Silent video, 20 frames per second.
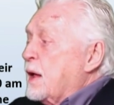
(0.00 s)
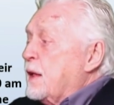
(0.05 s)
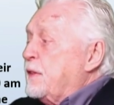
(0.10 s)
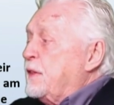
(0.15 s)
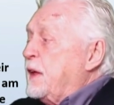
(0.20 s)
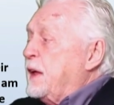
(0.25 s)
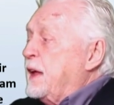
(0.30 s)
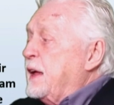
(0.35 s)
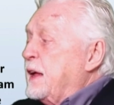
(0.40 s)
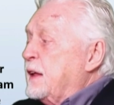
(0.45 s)

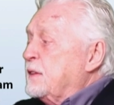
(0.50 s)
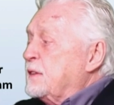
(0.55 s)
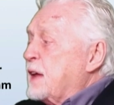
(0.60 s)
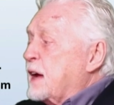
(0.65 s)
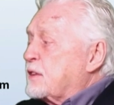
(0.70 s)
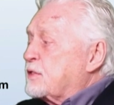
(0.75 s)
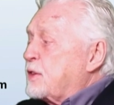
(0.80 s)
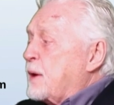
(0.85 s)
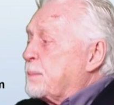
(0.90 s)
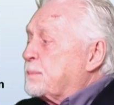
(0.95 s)
The
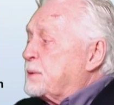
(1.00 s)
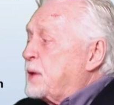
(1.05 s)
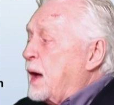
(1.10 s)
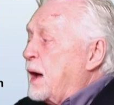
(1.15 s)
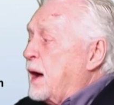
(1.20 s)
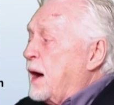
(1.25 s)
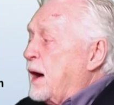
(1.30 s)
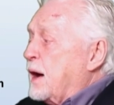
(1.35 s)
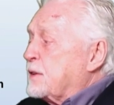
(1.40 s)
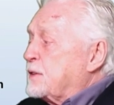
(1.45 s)
index up
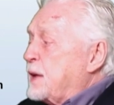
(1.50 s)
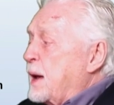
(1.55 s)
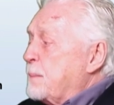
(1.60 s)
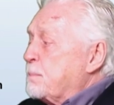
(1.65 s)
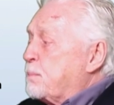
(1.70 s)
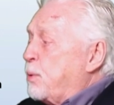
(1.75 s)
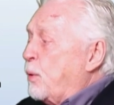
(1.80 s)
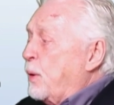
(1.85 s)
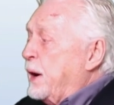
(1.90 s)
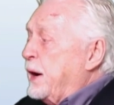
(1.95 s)

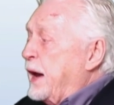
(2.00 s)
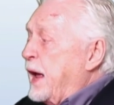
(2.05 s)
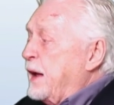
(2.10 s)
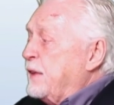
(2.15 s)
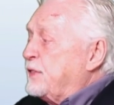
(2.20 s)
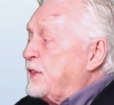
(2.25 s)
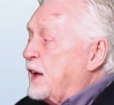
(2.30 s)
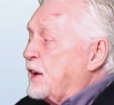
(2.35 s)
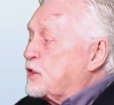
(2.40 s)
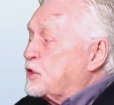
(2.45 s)
10.8.
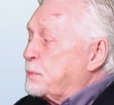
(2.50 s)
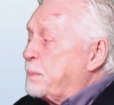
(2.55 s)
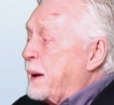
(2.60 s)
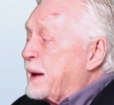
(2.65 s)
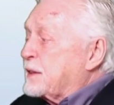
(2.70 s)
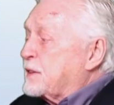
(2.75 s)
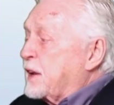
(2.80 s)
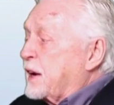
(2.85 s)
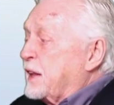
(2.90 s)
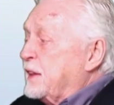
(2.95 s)
They
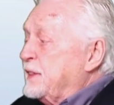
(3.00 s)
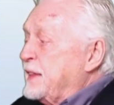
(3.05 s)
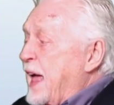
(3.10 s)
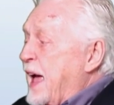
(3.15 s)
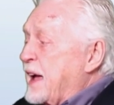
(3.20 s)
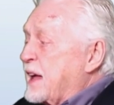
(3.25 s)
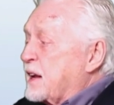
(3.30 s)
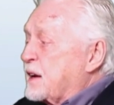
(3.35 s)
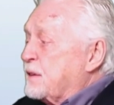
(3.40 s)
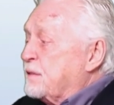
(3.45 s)
expected a
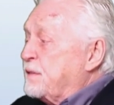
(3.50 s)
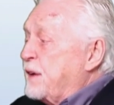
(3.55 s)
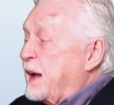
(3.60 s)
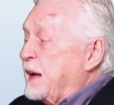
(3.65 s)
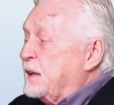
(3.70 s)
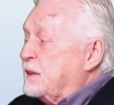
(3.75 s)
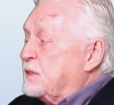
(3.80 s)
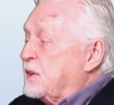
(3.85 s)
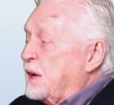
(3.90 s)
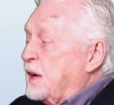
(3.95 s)
negative
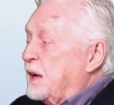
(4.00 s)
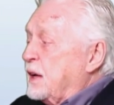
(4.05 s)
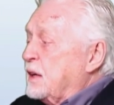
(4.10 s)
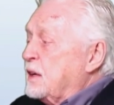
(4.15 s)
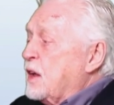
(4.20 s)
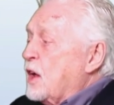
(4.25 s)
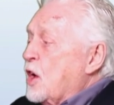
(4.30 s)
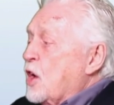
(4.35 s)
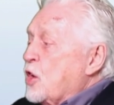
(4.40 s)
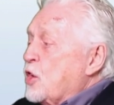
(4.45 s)

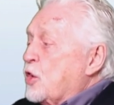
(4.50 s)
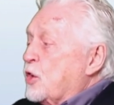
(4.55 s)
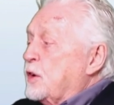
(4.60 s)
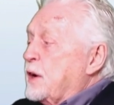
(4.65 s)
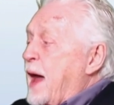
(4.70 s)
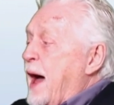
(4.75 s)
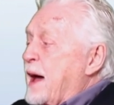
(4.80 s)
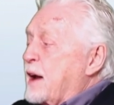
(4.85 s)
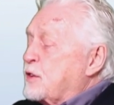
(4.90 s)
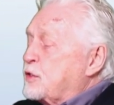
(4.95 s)
18. You're
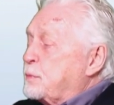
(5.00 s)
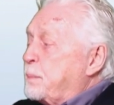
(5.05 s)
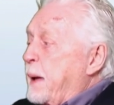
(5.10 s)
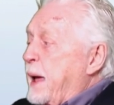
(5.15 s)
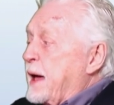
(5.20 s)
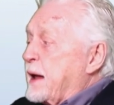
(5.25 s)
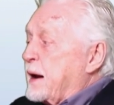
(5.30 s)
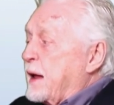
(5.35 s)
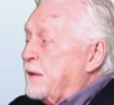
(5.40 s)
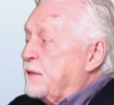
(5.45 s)
not as
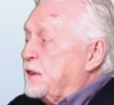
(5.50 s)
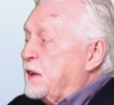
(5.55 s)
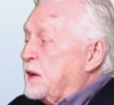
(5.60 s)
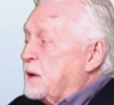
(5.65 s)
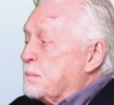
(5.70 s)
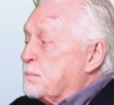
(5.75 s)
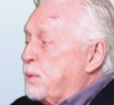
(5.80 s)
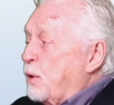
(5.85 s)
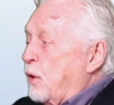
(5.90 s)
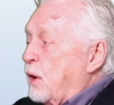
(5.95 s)
bad on the
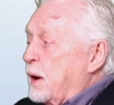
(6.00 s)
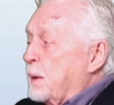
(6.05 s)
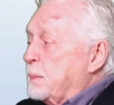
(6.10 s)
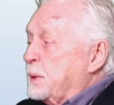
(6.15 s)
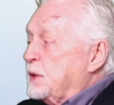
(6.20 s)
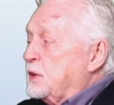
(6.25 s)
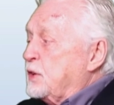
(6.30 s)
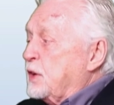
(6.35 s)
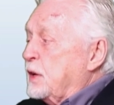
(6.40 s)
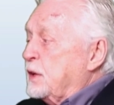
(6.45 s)

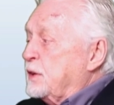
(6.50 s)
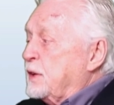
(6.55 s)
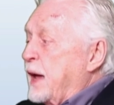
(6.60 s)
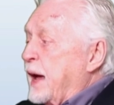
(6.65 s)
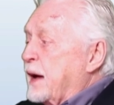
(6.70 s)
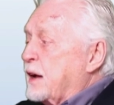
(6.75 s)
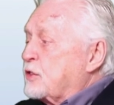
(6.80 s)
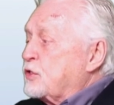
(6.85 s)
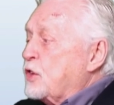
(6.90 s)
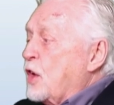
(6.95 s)
employment
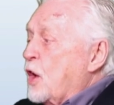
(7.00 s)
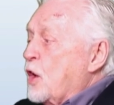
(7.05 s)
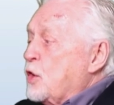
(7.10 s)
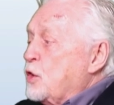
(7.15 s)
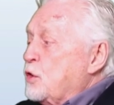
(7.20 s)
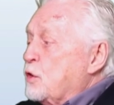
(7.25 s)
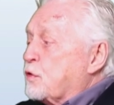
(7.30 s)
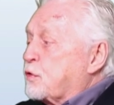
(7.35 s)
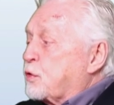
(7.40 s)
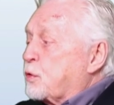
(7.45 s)
index.
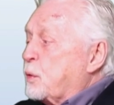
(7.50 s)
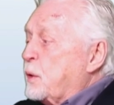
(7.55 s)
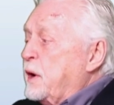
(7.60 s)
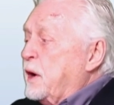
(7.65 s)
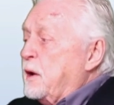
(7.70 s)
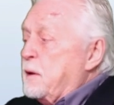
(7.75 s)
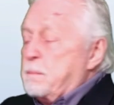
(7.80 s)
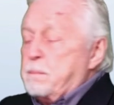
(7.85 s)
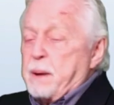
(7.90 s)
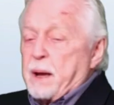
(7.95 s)
You've
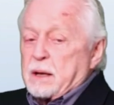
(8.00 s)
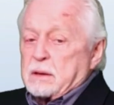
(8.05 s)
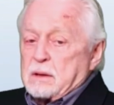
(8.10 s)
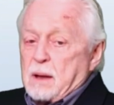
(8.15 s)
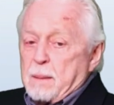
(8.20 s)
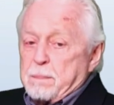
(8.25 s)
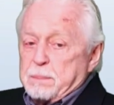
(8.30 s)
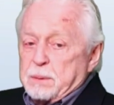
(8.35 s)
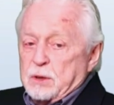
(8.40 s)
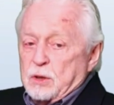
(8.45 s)
really picked
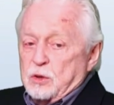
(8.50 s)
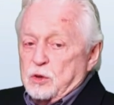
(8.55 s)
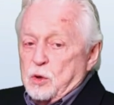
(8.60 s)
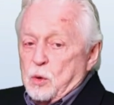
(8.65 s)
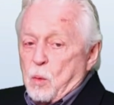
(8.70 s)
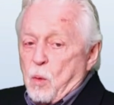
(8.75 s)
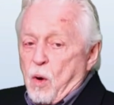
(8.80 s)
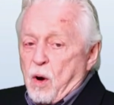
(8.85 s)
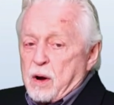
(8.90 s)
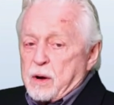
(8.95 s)
up in the
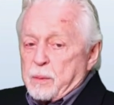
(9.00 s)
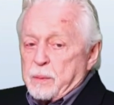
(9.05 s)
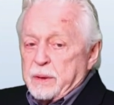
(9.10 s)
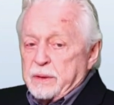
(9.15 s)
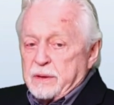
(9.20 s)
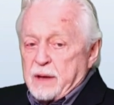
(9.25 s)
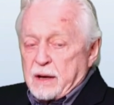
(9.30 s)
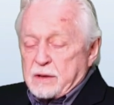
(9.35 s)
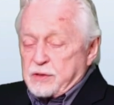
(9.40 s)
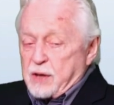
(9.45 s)
new order
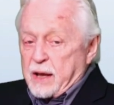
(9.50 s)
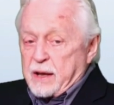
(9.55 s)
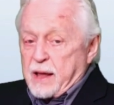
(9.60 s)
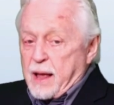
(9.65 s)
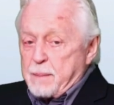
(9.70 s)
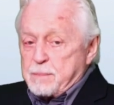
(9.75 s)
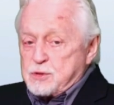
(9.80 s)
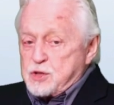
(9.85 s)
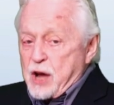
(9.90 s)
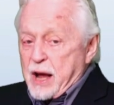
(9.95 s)
index. I
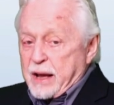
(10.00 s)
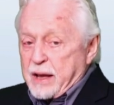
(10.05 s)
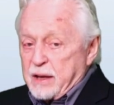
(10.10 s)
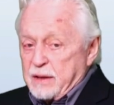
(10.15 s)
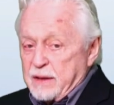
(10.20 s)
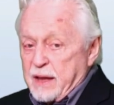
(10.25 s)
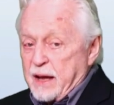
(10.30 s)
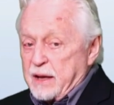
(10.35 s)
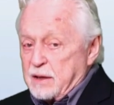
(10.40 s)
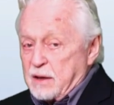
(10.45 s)
kept
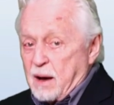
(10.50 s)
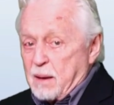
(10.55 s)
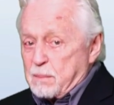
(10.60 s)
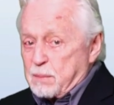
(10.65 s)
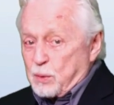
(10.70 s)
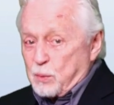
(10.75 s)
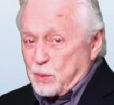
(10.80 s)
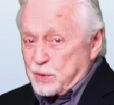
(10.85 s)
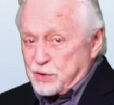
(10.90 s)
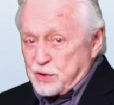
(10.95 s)
checking that
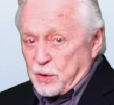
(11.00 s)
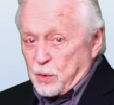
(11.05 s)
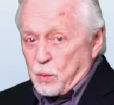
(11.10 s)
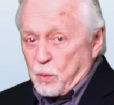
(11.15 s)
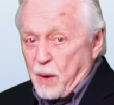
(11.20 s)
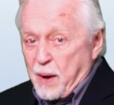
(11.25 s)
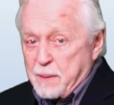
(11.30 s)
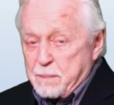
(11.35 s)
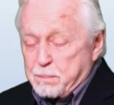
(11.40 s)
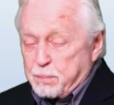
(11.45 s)
number. Was it a
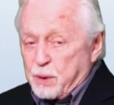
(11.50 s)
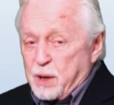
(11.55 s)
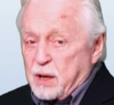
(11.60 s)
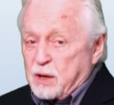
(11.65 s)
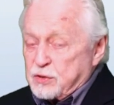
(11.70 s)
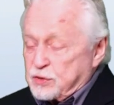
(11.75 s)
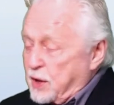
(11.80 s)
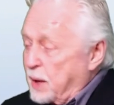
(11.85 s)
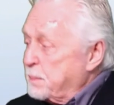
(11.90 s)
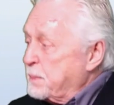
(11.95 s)
right print?
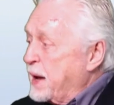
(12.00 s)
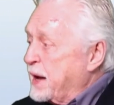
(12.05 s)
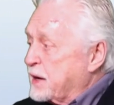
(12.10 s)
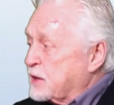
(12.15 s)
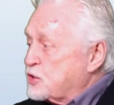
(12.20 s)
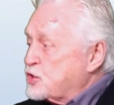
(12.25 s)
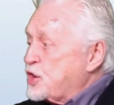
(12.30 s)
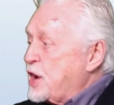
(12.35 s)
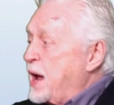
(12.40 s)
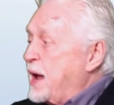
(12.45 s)
Because they made
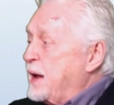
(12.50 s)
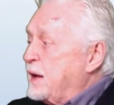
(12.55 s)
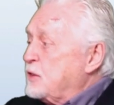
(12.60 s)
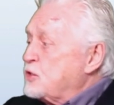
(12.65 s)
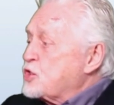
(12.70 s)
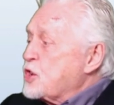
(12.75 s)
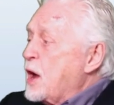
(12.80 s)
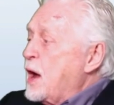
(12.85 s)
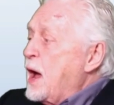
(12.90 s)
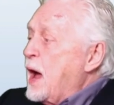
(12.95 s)
a
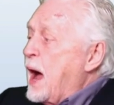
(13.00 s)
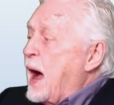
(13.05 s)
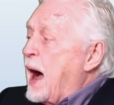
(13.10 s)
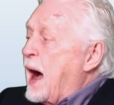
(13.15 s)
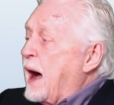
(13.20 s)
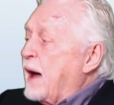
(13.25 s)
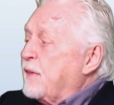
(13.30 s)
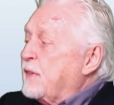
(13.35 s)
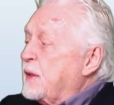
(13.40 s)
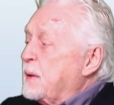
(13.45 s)
change
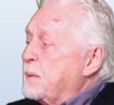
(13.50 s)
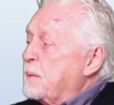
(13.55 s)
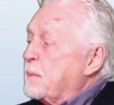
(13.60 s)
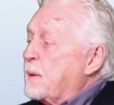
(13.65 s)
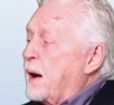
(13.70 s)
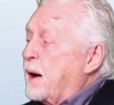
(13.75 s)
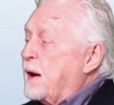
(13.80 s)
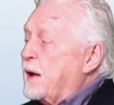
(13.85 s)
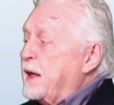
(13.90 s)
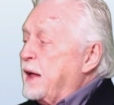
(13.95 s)
on
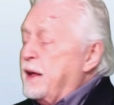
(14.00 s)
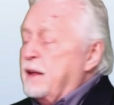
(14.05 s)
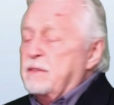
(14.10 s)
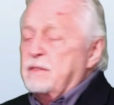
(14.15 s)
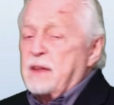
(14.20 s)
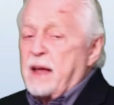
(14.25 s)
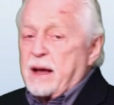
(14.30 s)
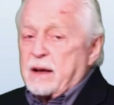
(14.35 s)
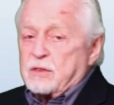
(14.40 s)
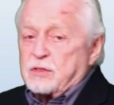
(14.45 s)
the
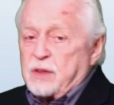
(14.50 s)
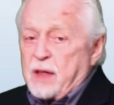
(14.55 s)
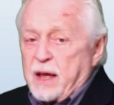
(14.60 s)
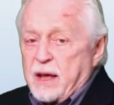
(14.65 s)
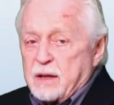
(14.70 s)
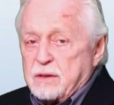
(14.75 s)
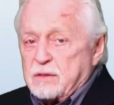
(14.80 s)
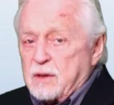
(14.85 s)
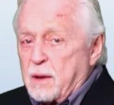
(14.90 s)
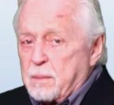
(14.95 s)
index. They
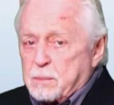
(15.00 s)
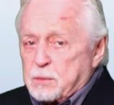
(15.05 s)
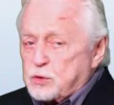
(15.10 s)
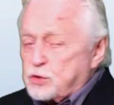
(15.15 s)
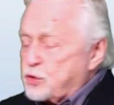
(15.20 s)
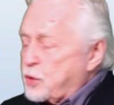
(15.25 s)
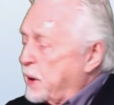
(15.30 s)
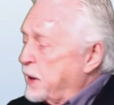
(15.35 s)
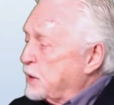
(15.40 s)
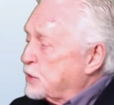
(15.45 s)
had
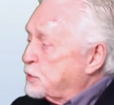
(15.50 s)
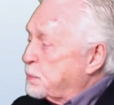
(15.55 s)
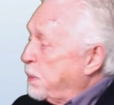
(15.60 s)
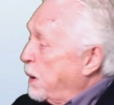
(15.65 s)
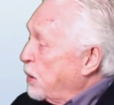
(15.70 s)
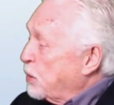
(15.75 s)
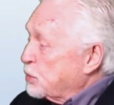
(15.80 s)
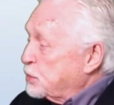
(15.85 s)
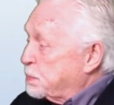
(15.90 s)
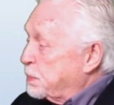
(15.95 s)
numbers
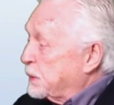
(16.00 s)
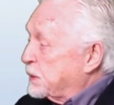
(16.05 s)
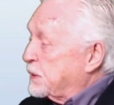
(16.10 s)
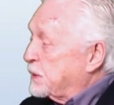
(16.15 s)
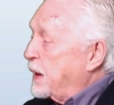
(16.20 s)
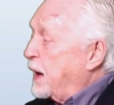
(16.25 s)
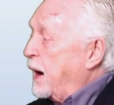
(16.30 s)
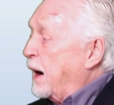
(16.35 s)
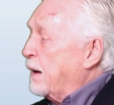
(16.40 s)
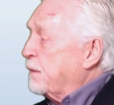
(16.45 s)
transposed, but
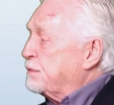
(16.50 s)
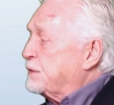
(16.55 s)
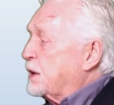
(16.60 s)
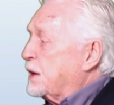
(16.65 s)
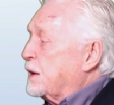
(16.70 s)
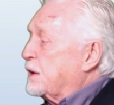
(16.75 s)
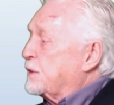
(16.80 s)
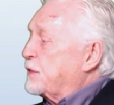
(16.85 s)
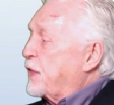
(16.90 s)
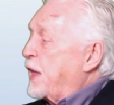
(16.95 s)
they left
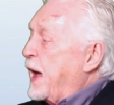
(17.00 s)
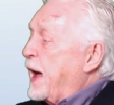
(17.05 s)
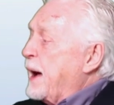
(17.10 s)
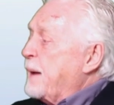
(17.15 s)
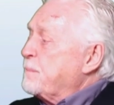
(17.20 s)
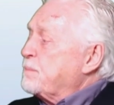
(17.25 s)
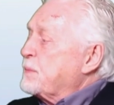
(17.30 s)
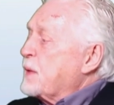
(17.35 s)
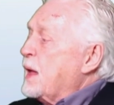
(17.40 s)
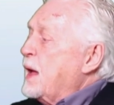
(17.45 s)
it at
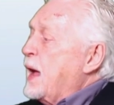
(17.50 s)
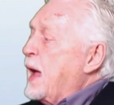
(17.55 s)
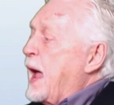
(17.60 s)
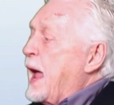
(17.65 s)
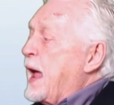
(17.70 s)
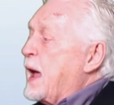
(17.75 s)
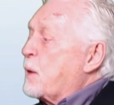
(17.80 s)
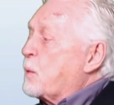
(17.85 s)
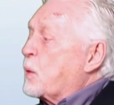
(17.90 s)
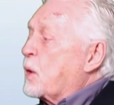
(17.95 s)
that.
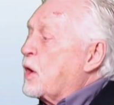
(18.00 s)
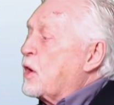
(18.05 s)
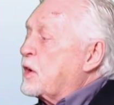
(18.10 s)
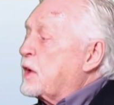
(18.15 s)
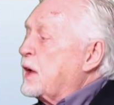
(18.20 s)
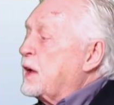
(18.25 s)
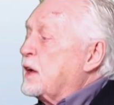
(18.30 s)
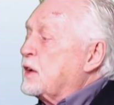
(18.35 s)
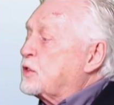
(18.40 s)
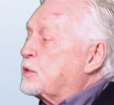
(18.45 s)
And we're
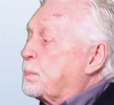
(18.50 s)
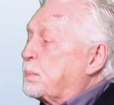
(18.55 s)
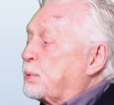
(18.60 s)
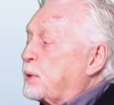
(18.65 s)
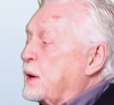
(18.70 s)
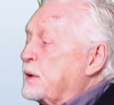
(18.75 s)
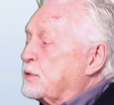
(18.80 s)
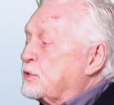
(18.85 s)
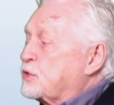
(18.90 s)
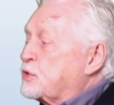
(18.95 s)
looking at the
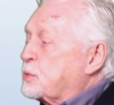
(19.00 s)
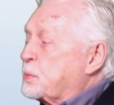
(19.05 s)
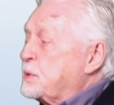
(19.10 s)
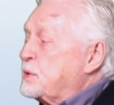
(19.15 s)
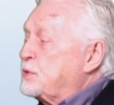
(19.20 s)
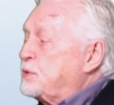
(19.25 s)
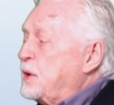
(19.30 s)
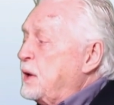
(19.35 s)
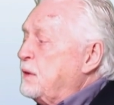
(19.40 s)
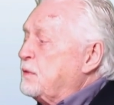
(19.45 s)
prices
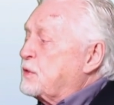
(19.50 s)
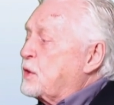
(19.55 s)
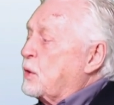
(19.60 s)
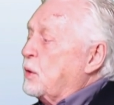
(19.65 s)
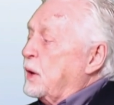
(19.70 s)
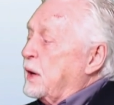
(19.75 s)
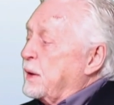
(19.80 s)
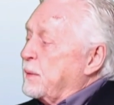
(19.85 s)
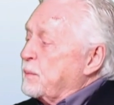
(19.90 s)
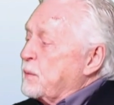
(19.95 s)
received
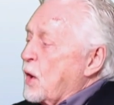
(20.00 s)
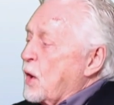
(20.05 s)
good.